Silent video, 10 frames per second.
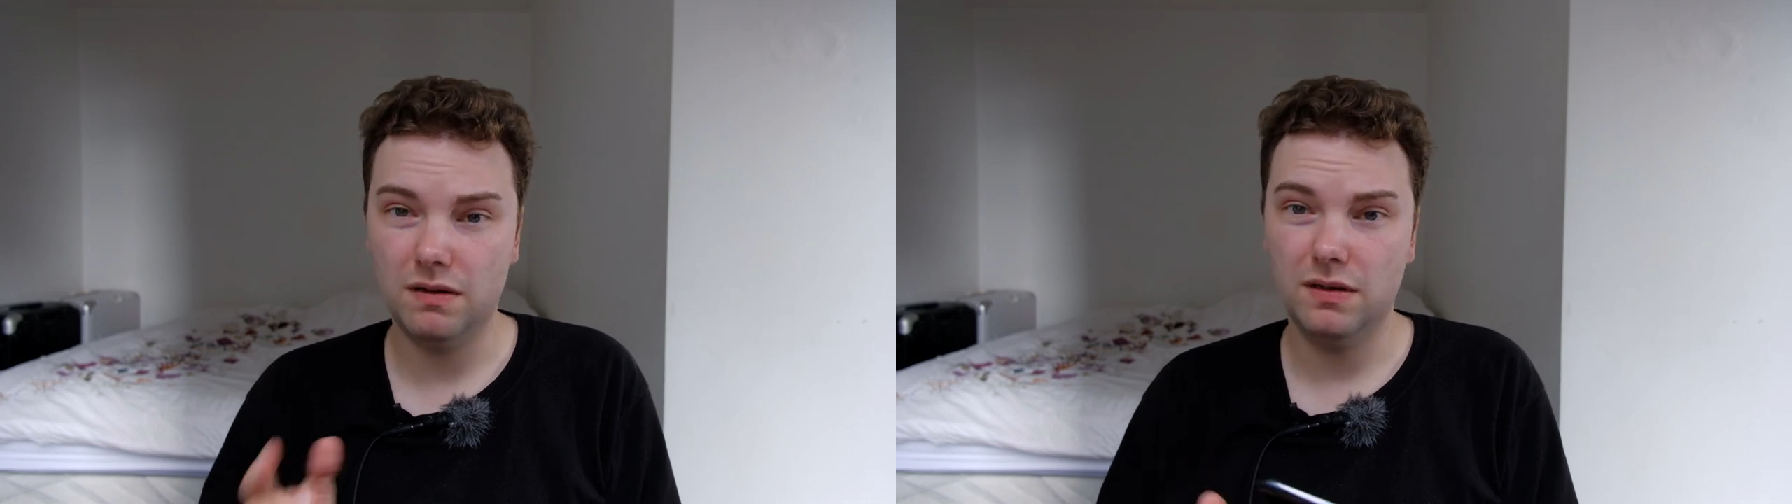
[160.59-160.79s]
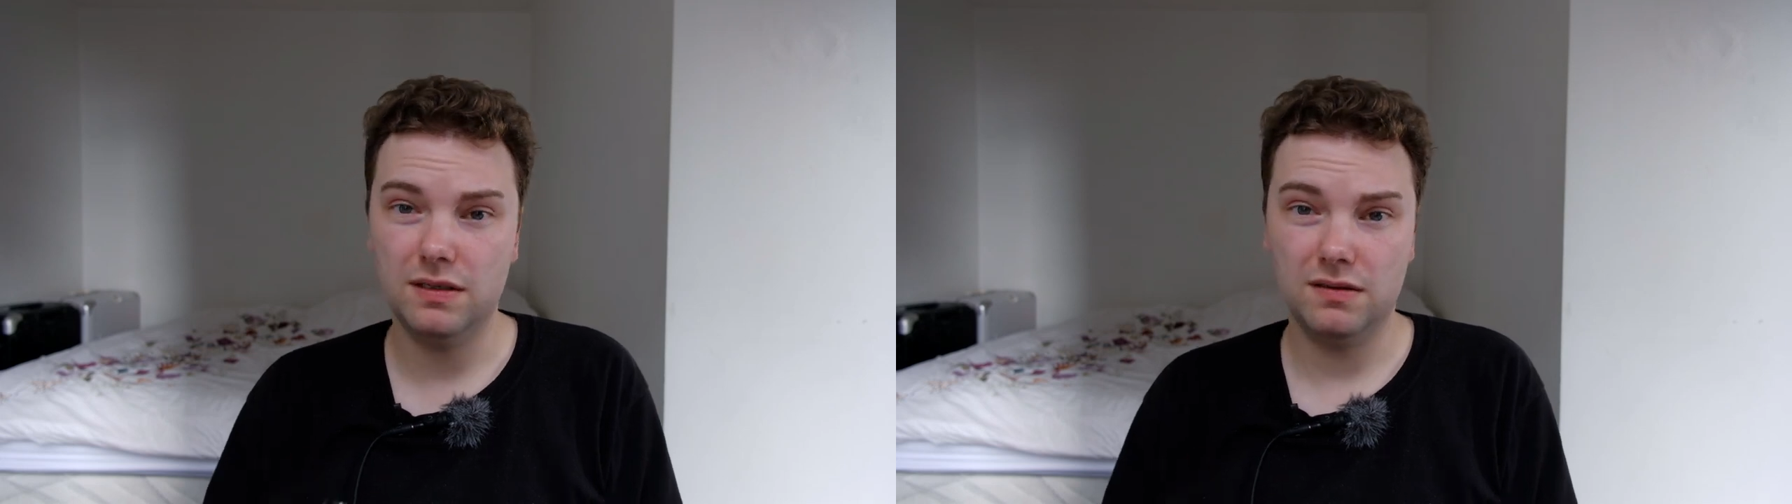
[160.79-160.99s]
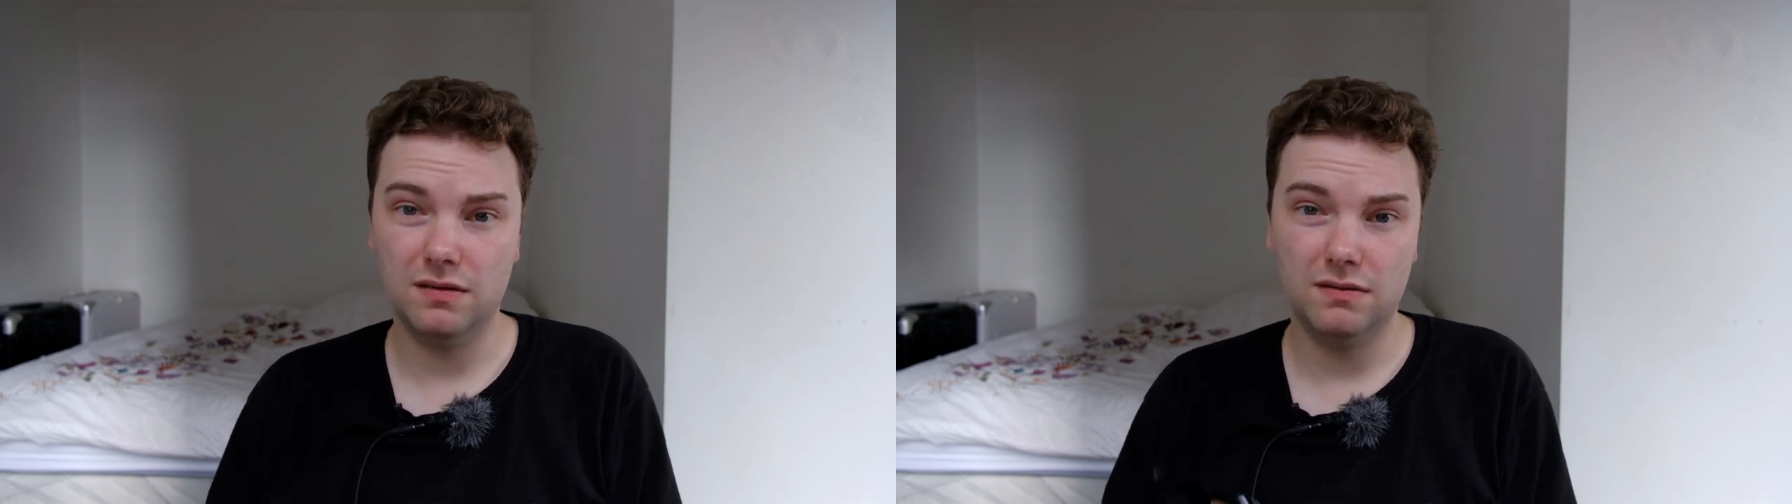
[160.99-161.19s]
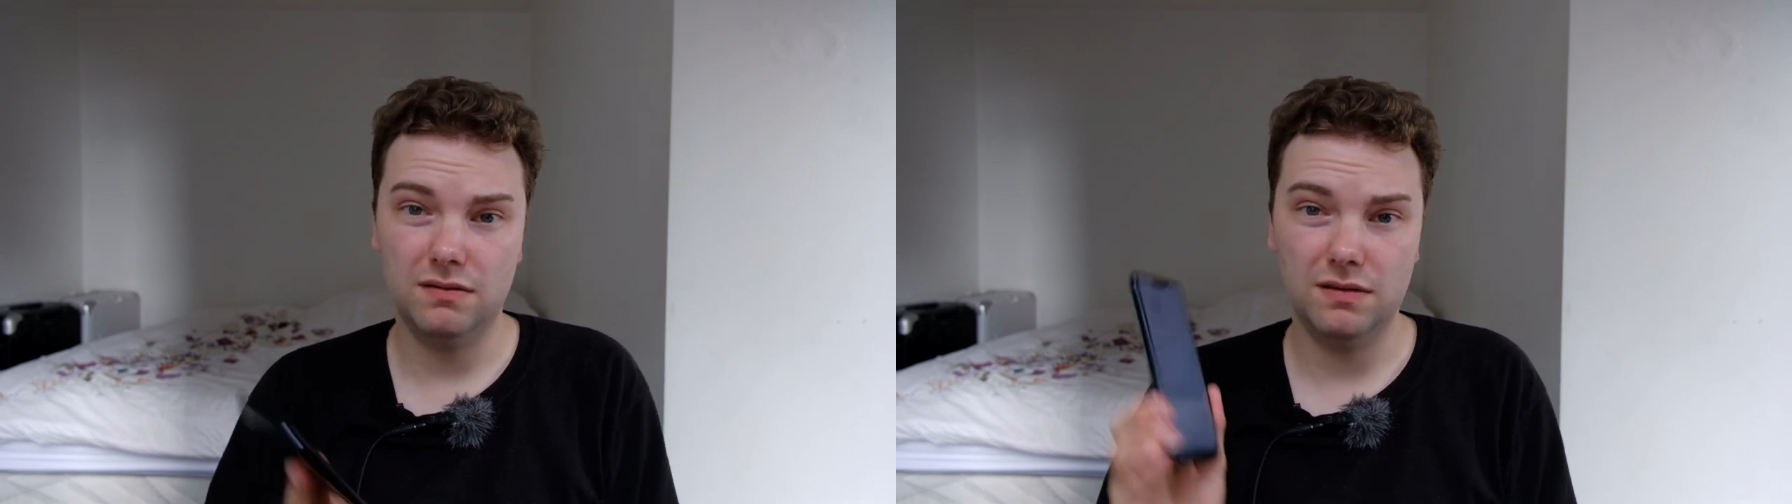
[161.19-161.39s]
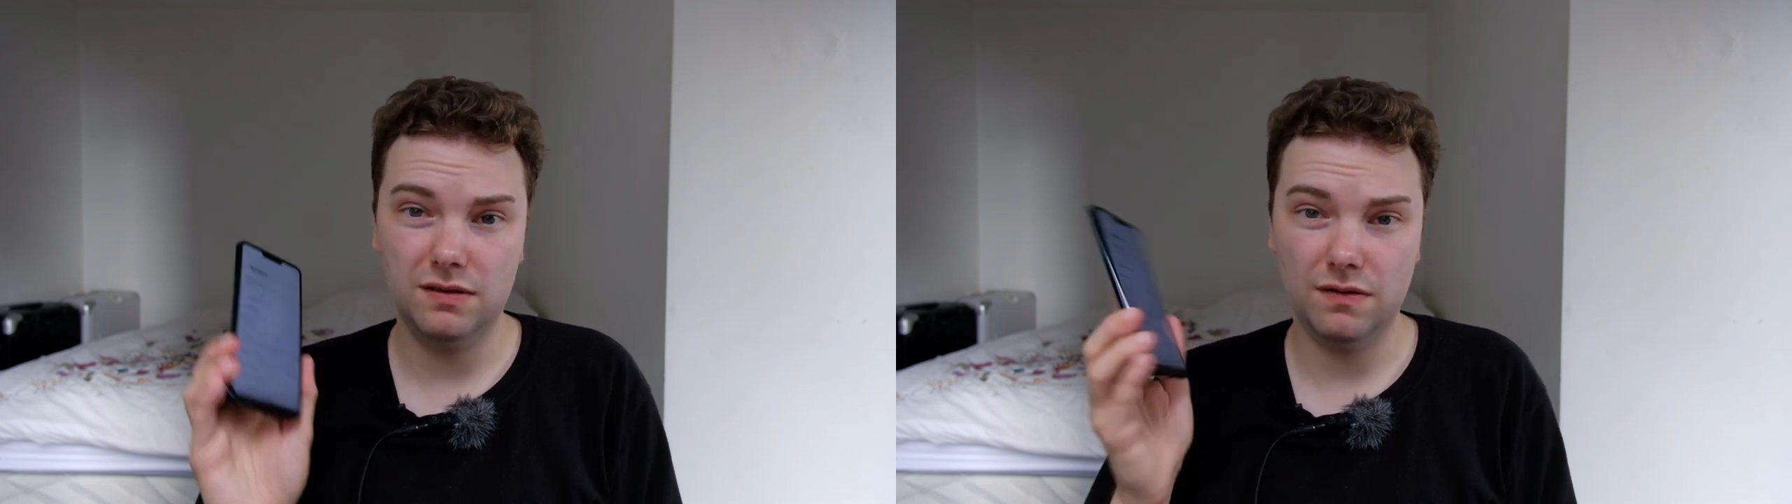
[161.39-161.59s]
on this
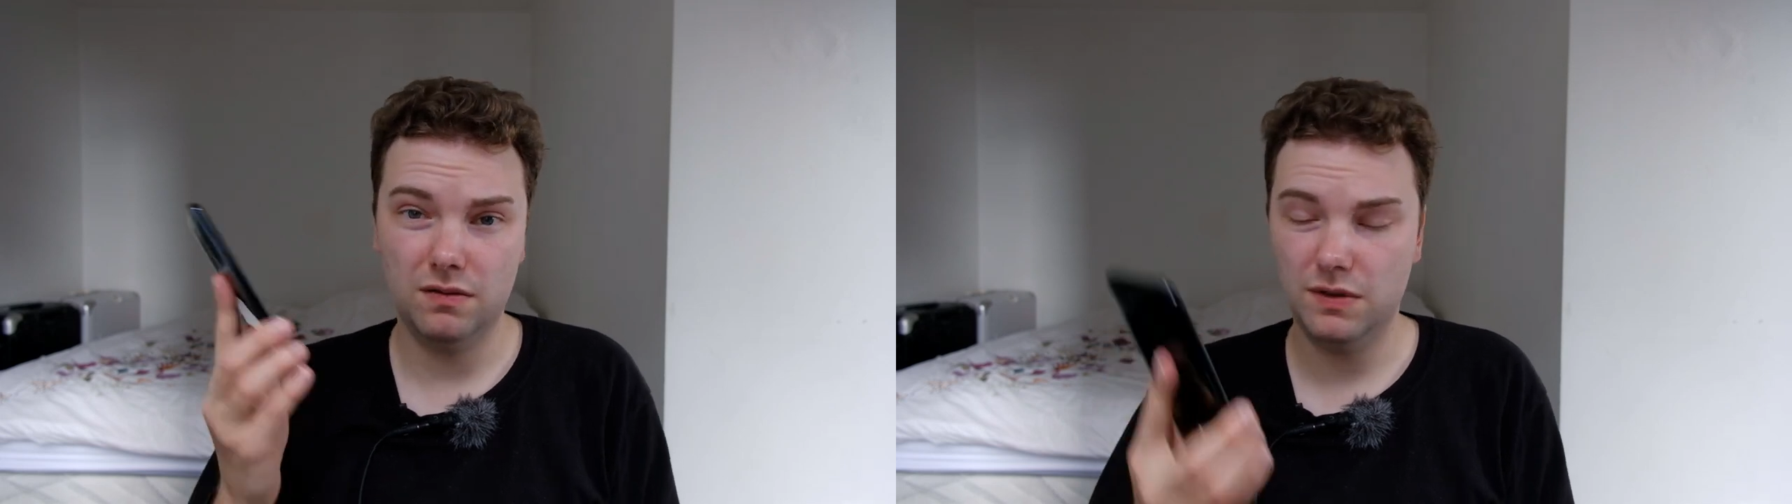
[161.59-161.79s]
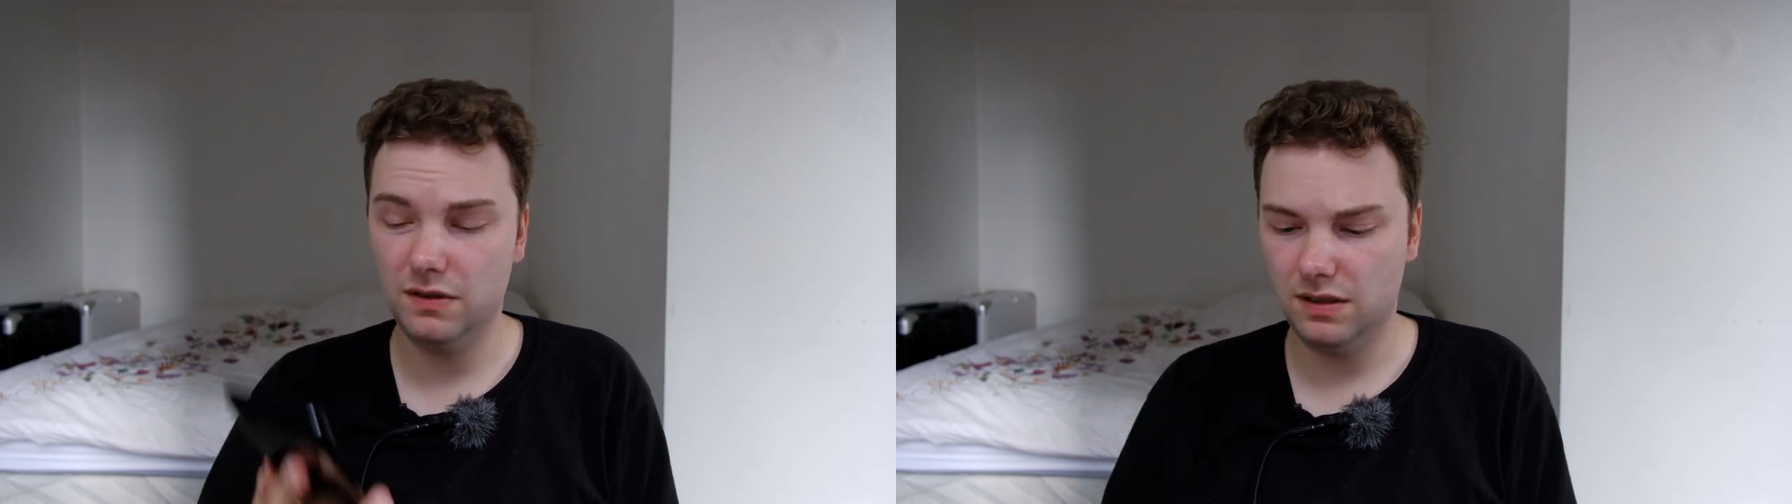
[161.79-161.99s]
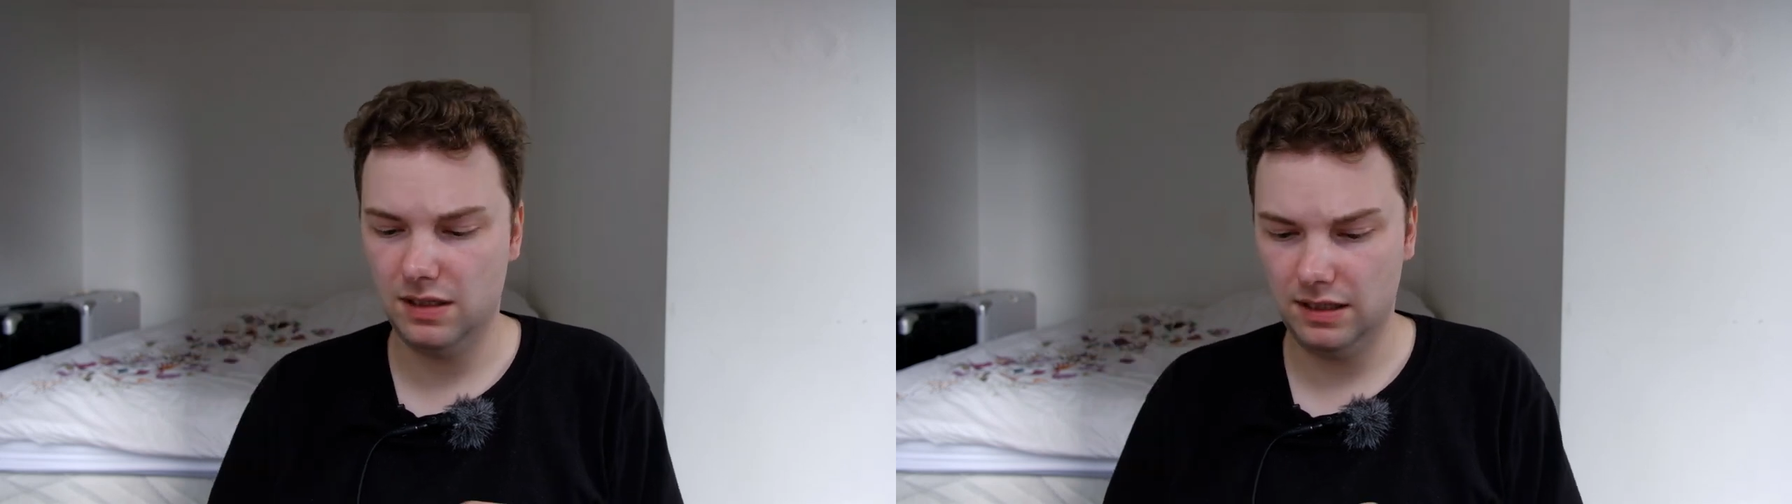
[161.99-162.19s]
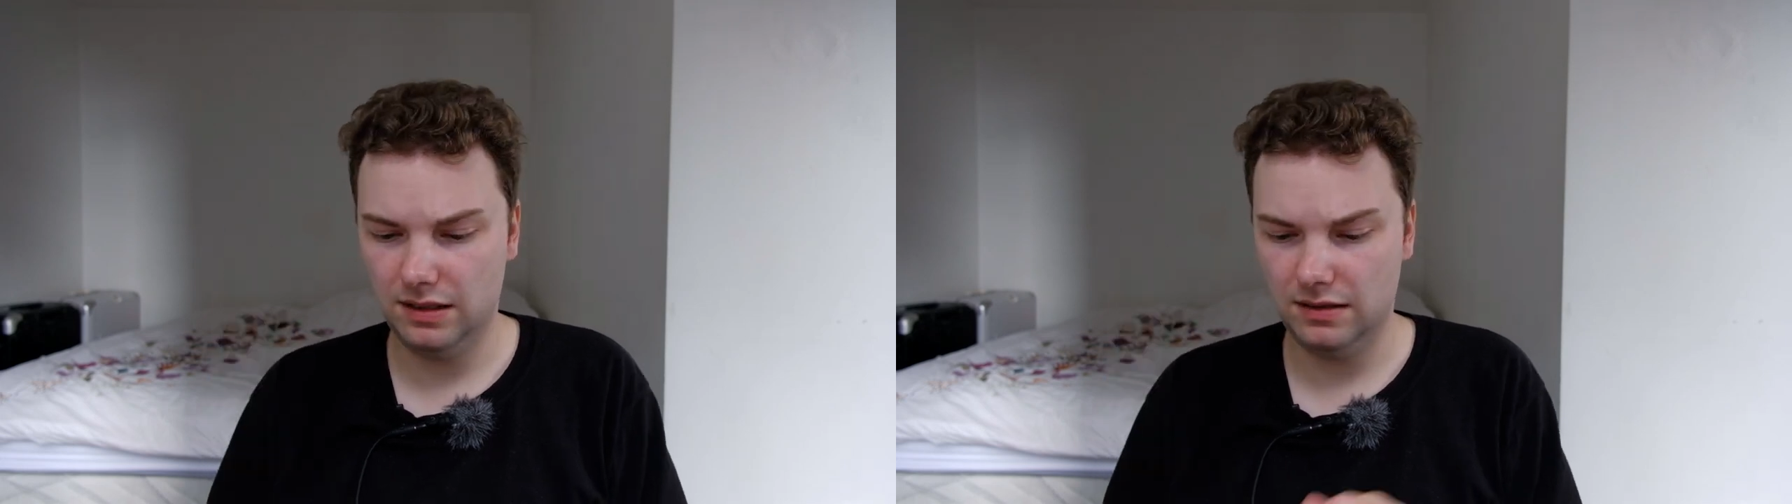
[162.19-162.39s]
on this phone because it's like